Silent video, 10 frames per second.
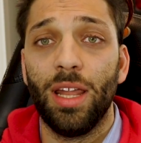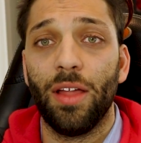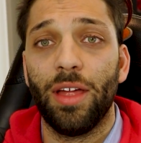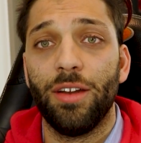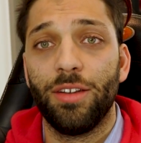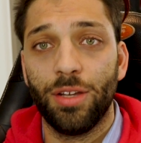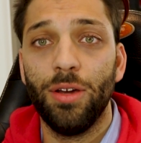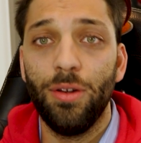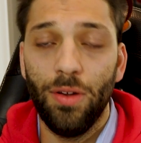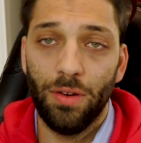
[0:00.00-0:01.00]
Now there are
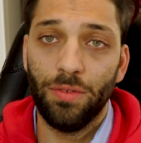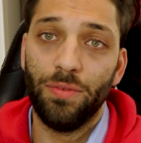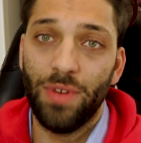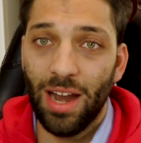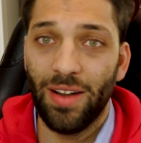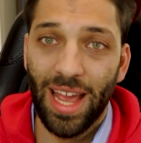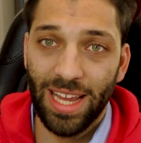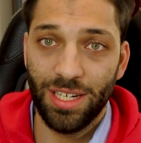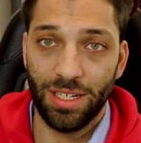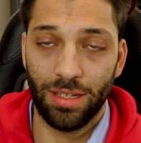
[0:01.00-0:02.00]
2
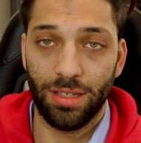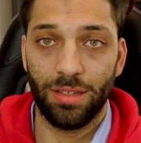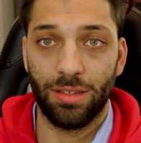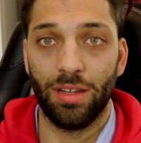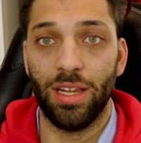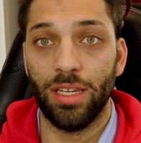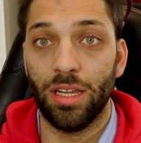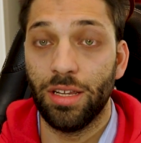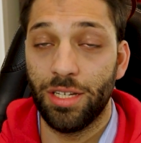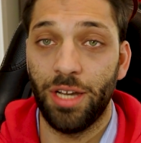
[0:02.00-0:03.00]
variations in
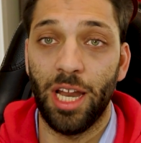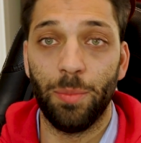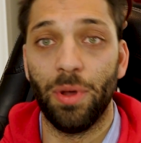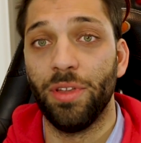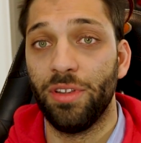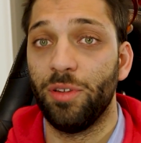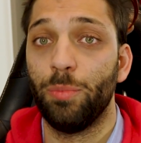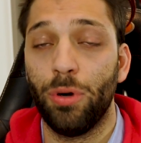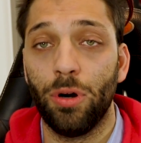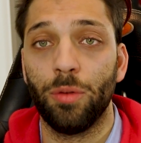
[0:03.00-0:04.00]
shape, and this is
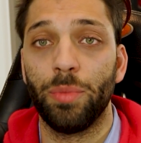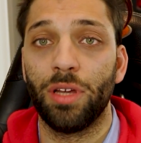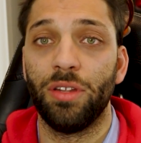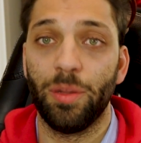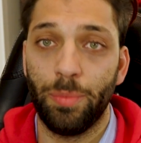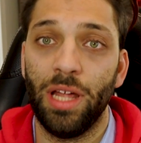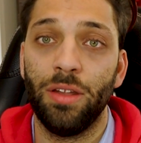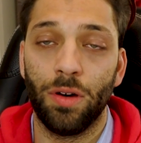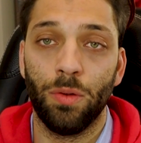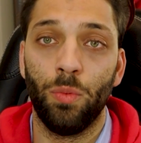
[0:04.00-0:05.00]
important because it
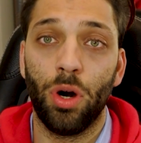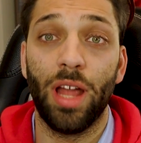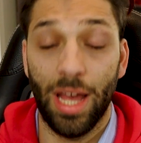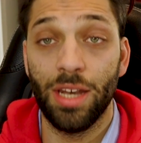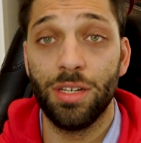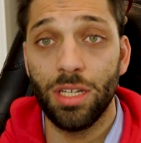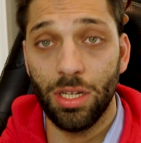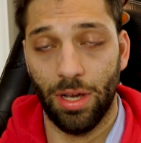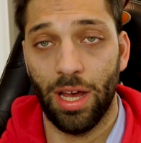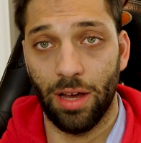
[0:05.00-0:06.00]
depends on what engine
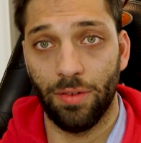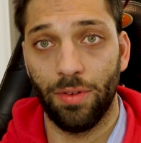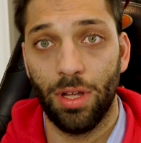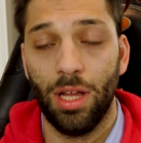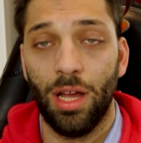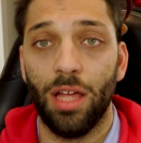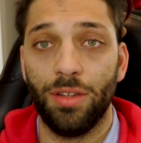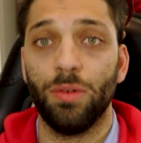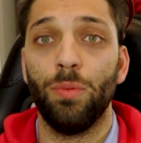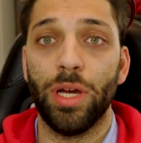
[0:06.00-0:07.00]
you have
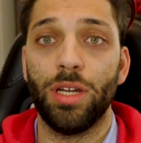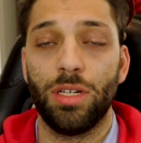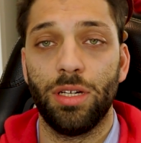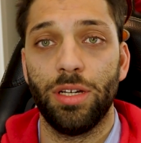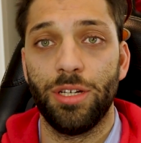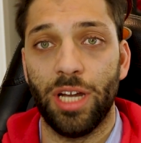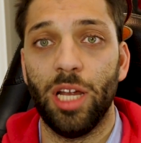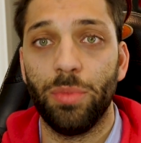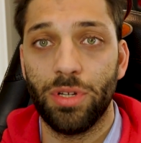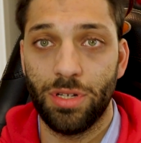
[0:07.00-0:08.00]
as to which
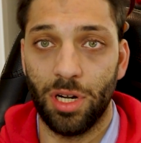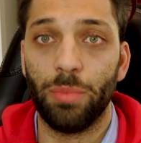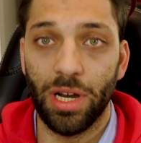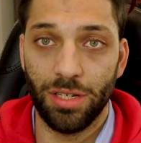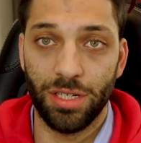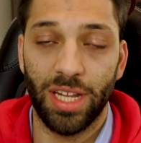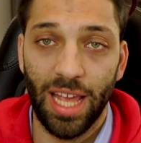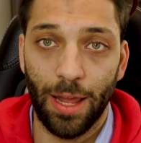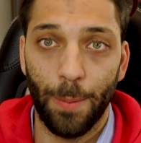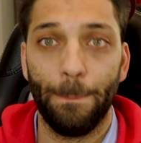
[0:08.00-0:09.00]
shape strut brace you should
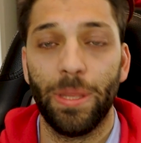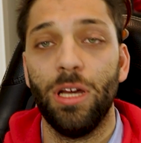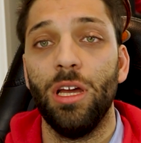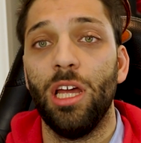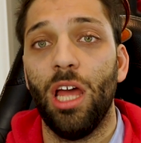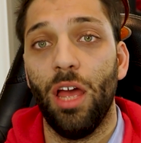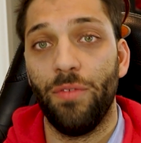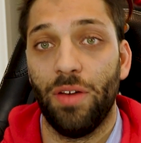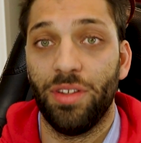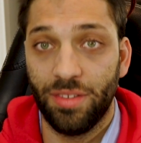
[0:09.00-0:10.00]
get.
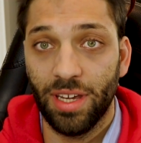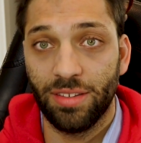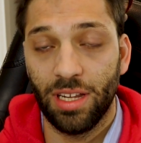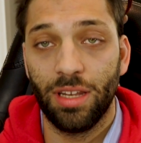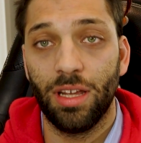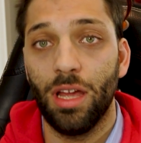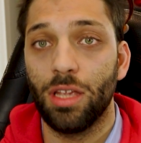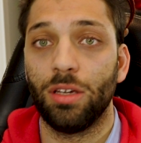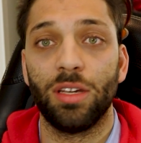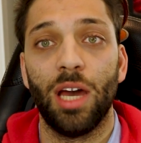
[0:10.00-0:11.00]
If you have a 6-cylinder,
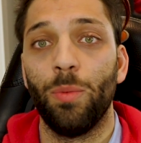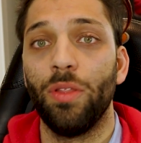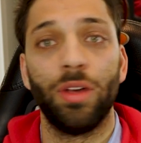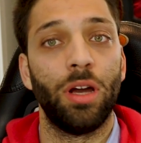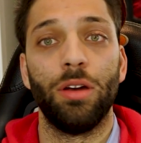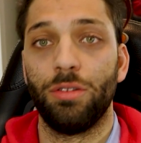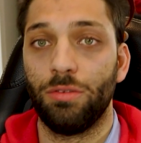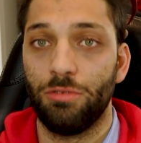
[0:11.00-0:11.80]
you can get one that goes